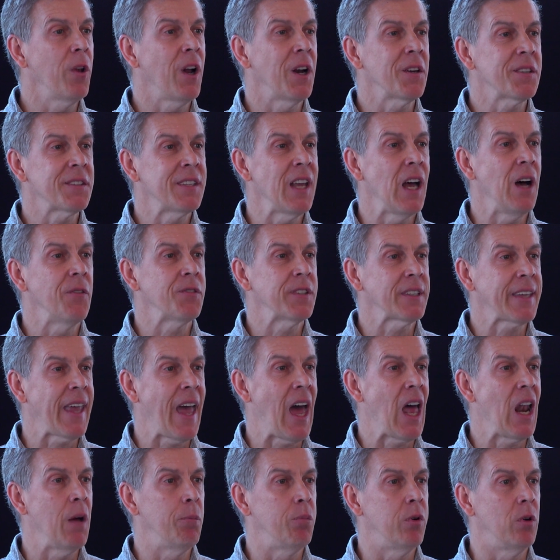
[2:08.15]
ourselves
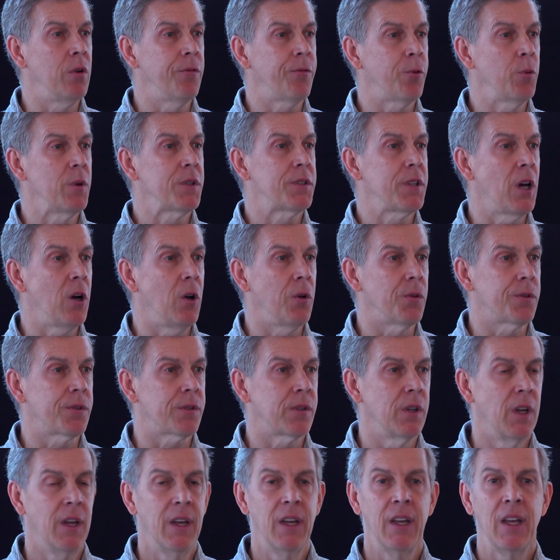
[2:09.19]
accountable for results